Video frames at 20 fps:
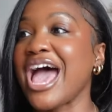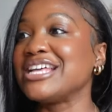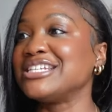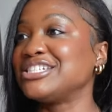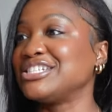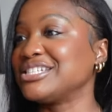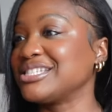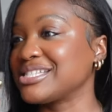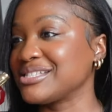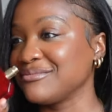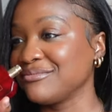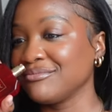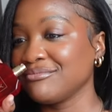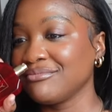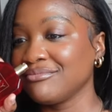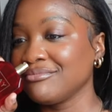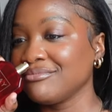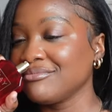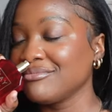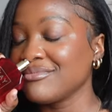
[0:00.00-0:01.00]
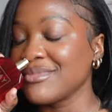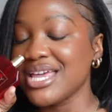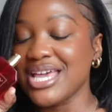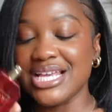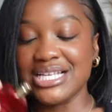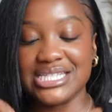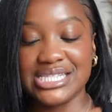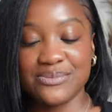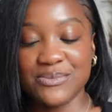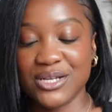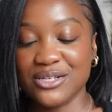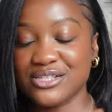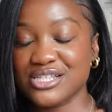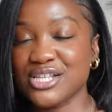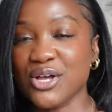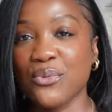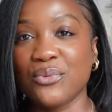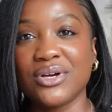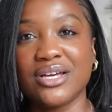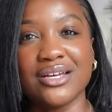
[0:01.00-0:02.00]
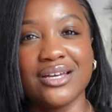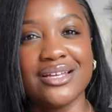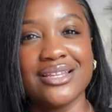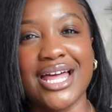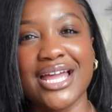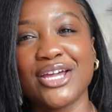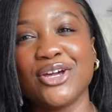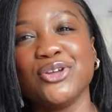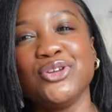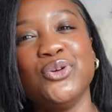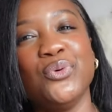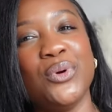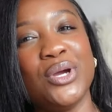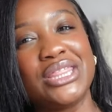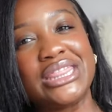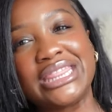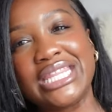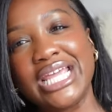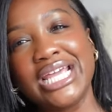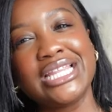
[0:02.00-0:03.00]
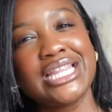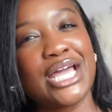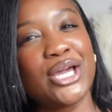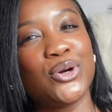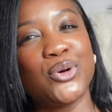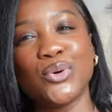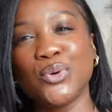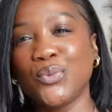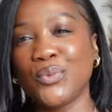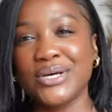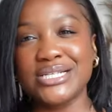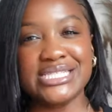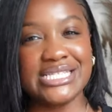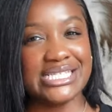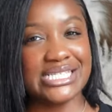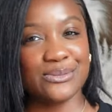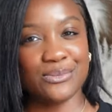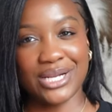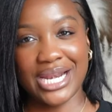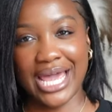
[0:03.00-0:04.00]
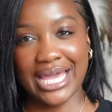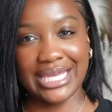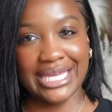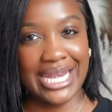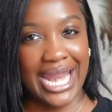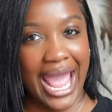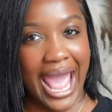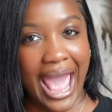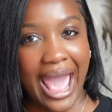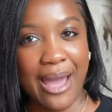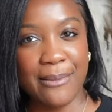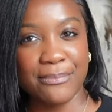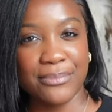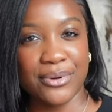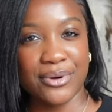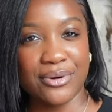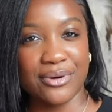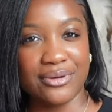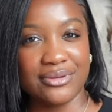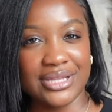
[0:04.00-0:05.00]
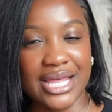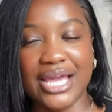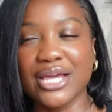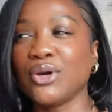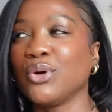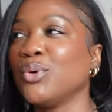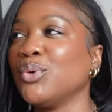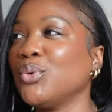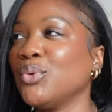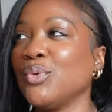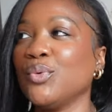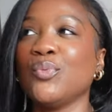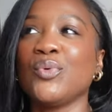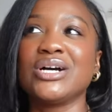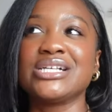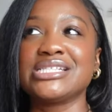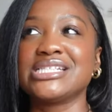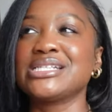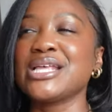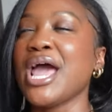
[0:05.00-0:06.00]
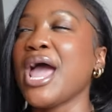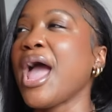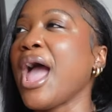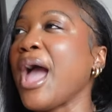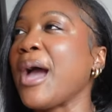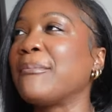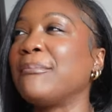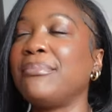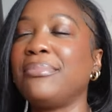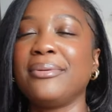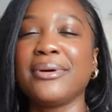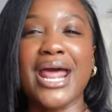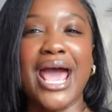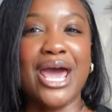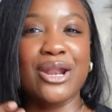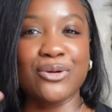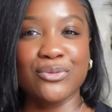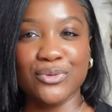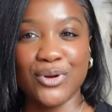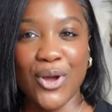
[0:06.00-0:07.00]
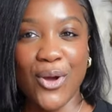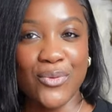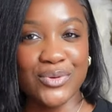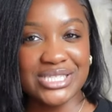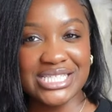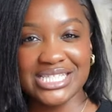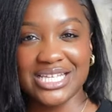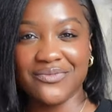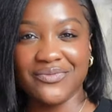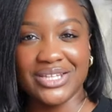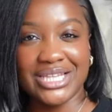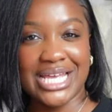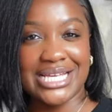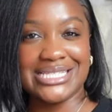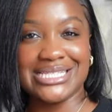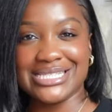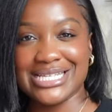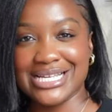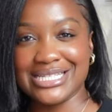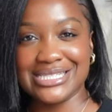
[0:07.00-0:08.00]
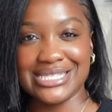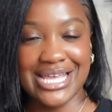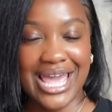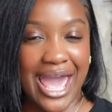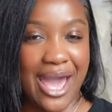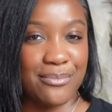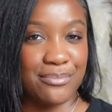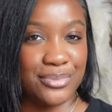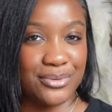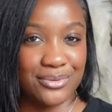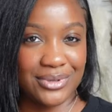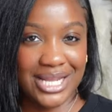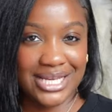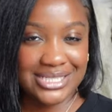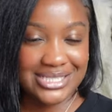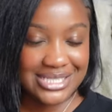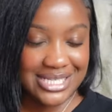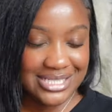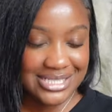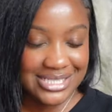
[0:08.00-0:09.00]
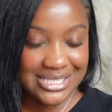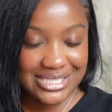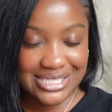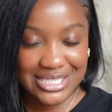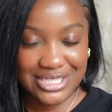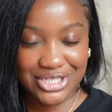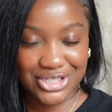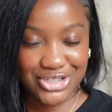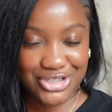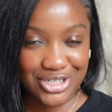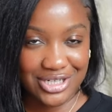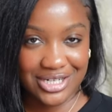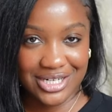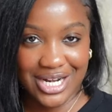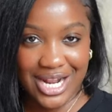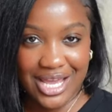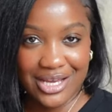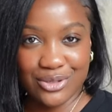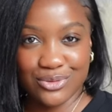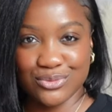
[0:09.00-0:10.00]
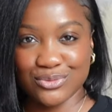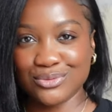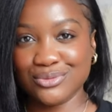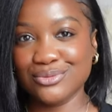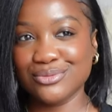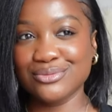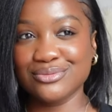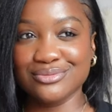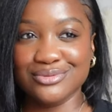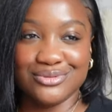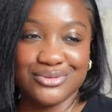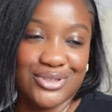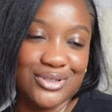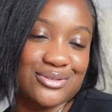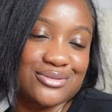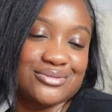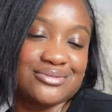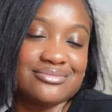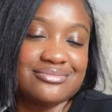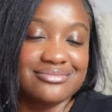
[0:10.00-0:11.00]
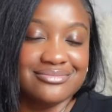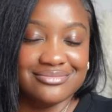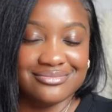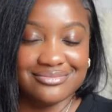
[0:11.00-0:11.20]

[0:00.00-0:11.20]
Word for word: just, it smells so good. Like, you would think, like, who wants to smell like an apple? Like, who wants this? But I don't know, it's giving like sexy apple, like sexy teacher, like, ooh, you know,